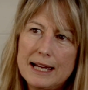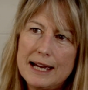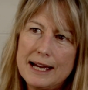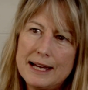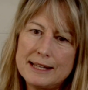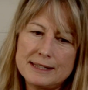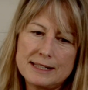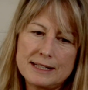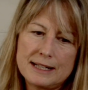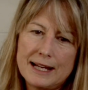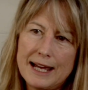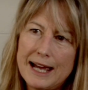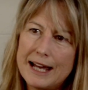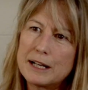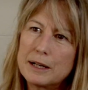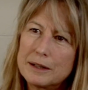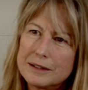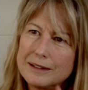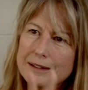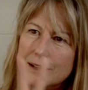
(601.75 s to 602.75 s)
and then I
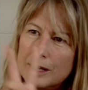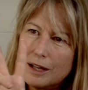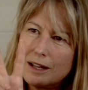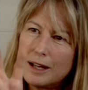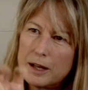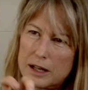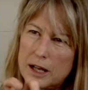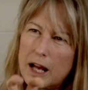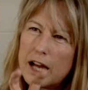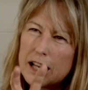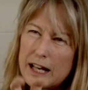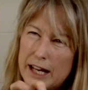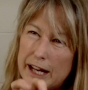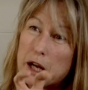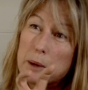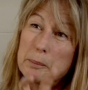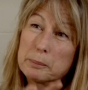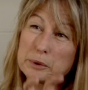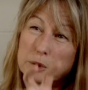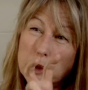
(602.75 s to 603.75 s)
had
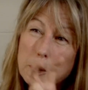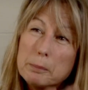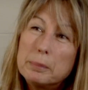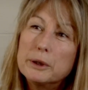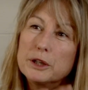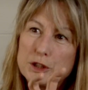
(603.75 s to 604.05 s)
a proper